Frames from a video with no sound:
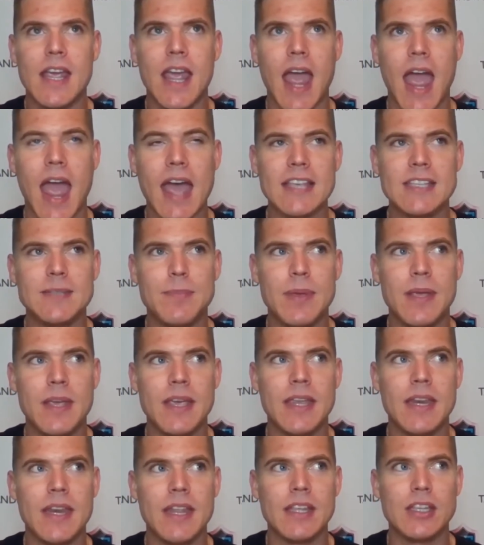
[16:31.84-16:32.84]
has
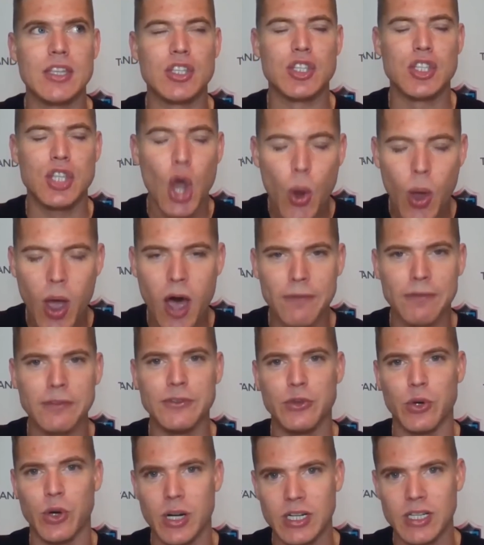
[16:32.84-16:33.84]
been so helpful
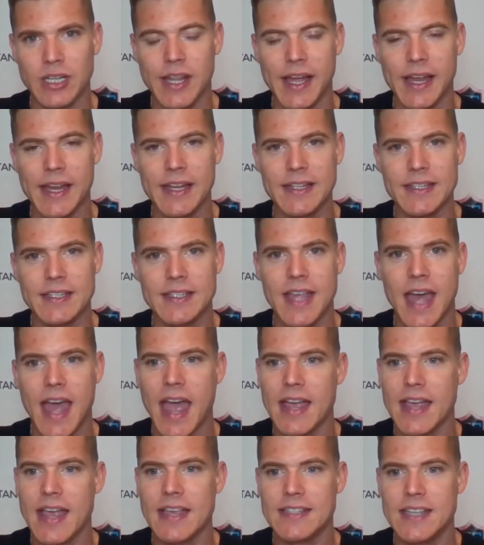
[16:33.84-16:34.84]
for our clients,
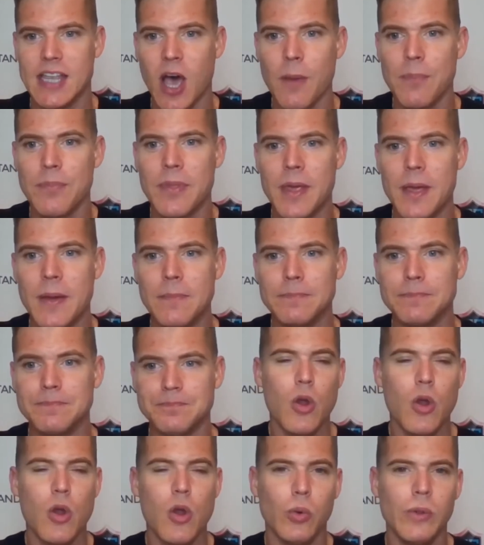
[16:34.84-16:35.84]
that has helped them
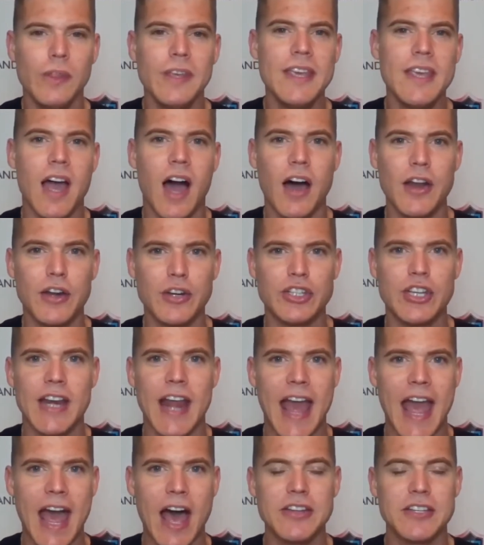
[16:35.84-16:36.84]
really understand
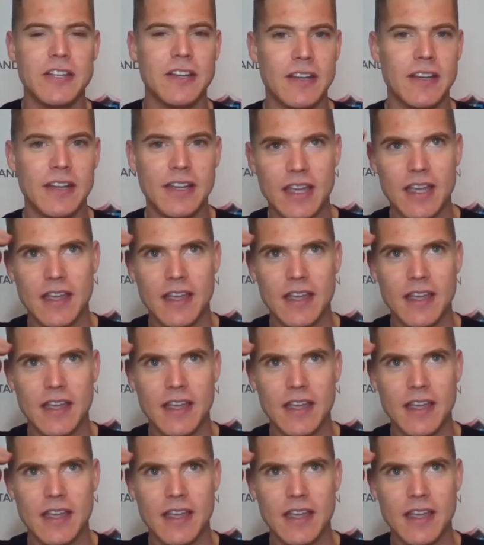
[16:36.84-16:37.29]
how to